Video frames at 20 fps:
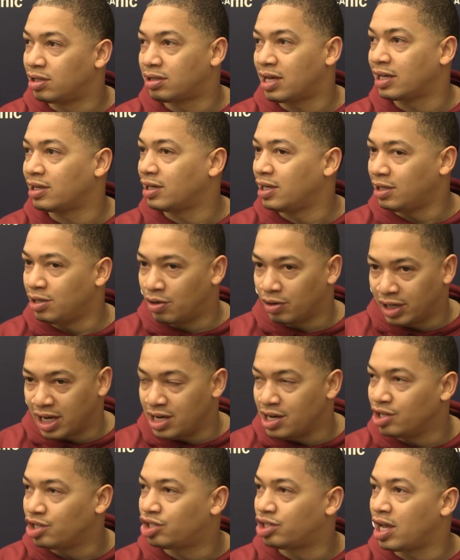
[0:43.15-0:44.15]
It's like, you know,
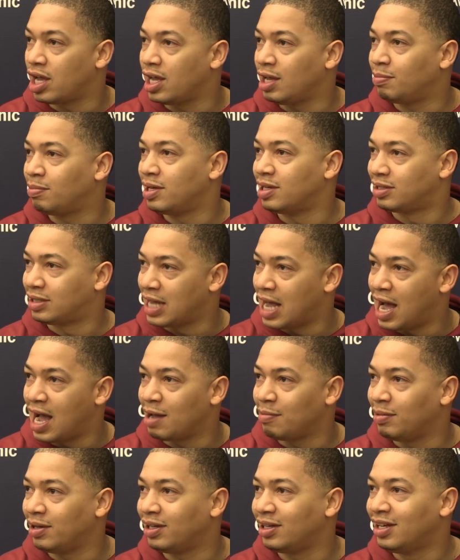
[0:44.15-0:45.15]
getting in shape, his
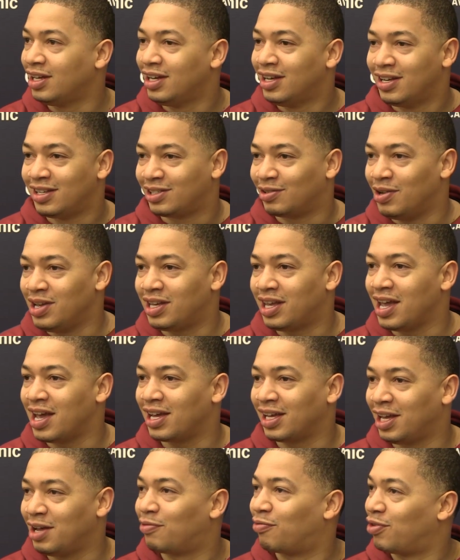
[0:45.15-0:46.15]
timing, so he
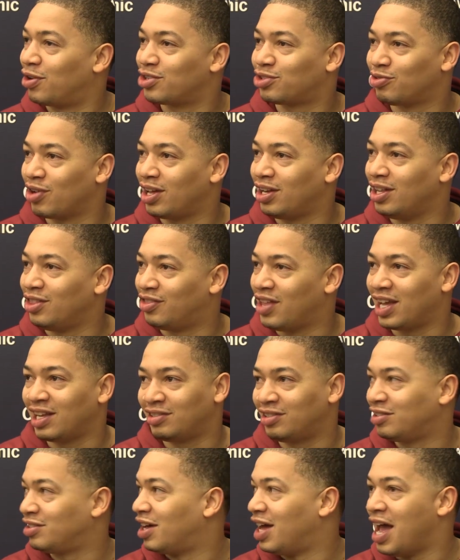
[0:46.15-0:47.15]
can't get frustrated and think
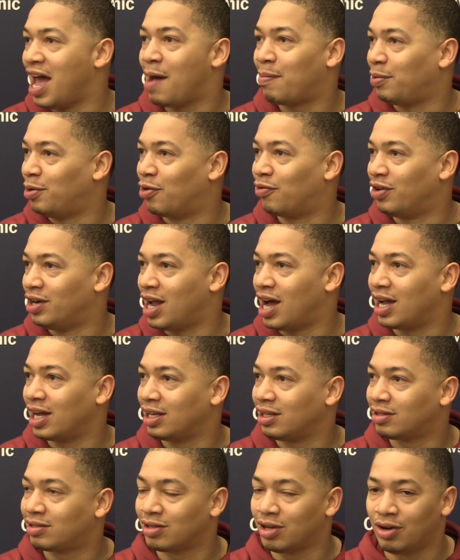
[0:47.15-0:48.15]
it's just going to happen
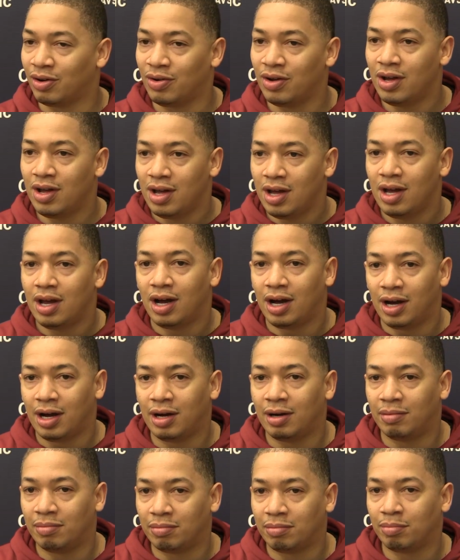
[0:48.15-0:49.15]
overnight. So,
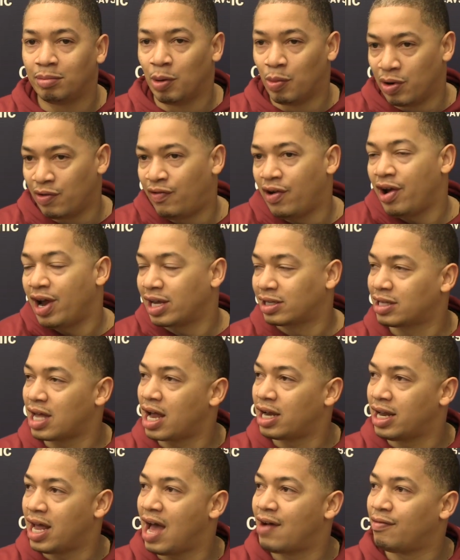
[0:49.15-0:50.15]
but we're very
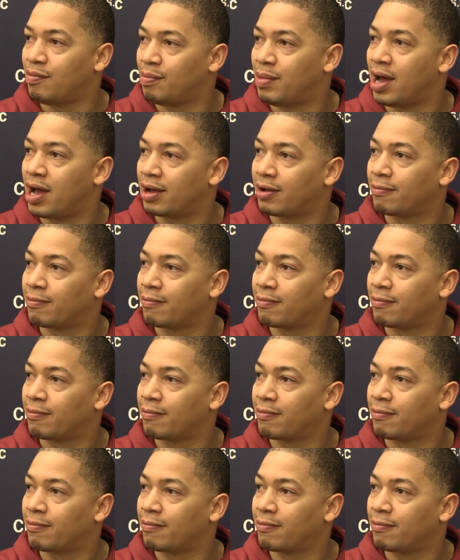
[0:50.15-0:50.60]
excited to have him back.